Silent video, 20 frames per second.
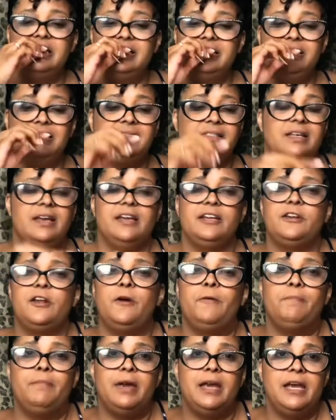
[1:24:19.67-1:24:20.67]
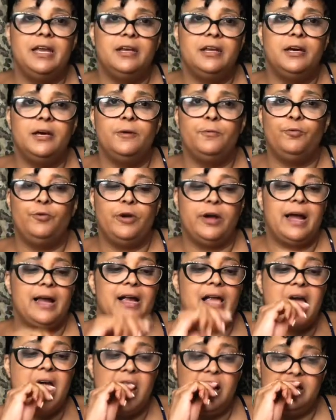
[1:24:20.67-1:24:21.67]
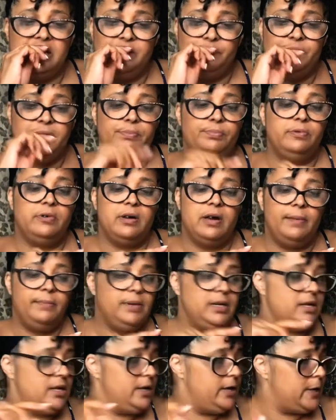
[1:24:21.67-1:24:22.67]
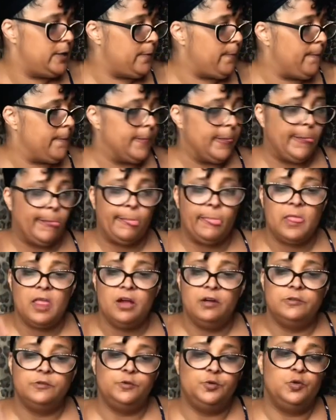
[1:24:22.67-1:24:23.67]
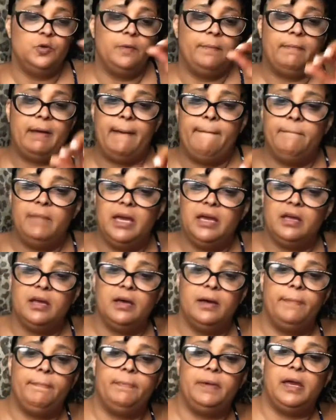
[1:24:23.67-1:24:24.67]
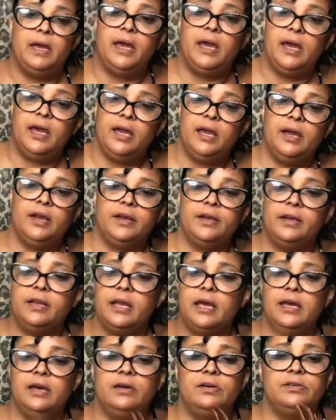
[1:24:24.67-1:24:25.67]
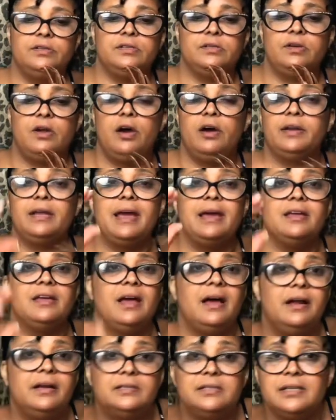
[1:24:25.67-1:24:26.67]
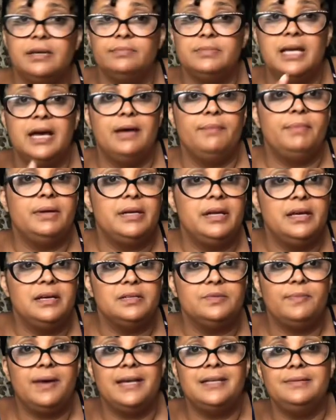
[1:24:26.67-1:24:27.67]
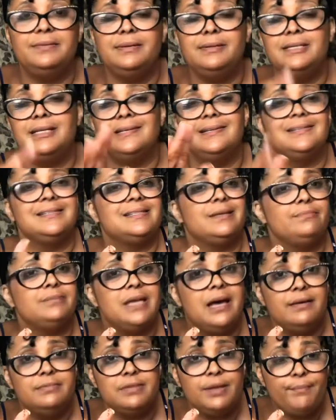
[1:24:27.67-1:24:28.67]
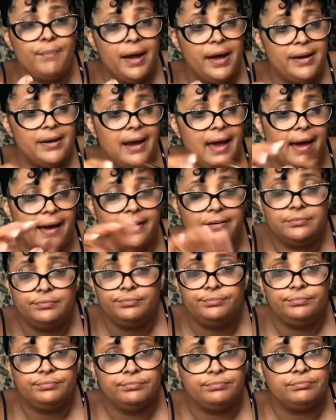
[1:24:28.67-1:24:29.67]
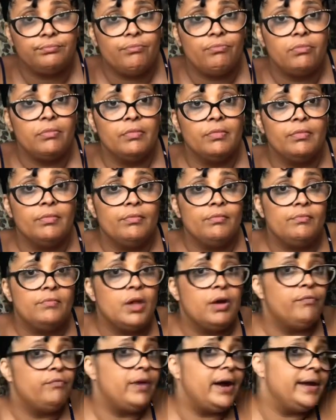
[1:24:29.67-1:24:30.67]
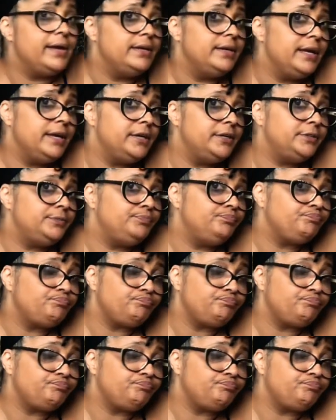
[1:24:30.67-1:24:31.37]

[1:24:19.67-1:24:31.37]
This ain't no made up where I got people coming in doing my makeup and hair and nails and all that. Sometimes my nails might be done, sometimes they might not. Right now,